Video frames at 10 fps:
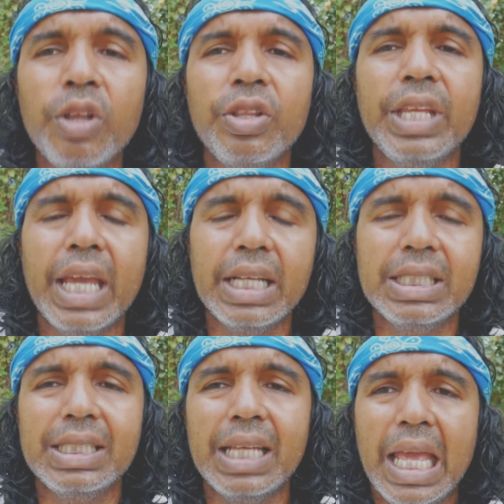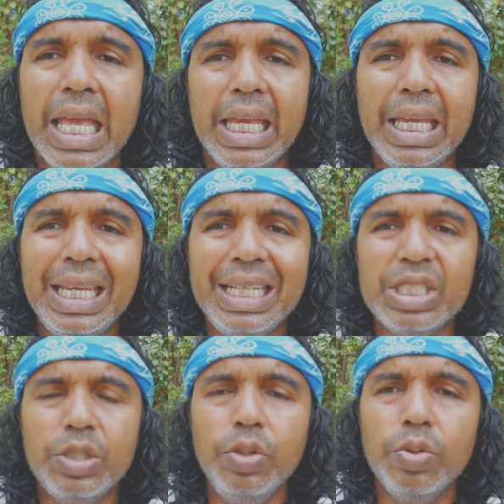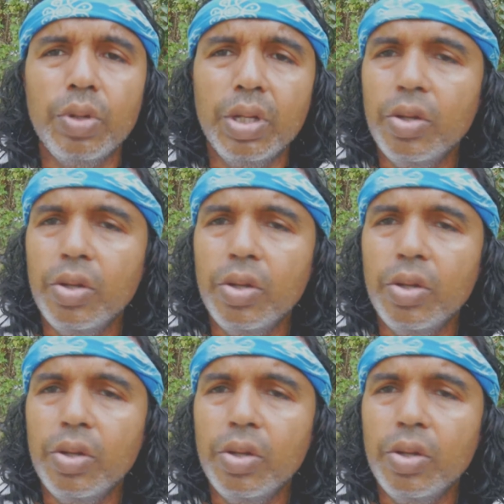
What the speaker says: on the XE2.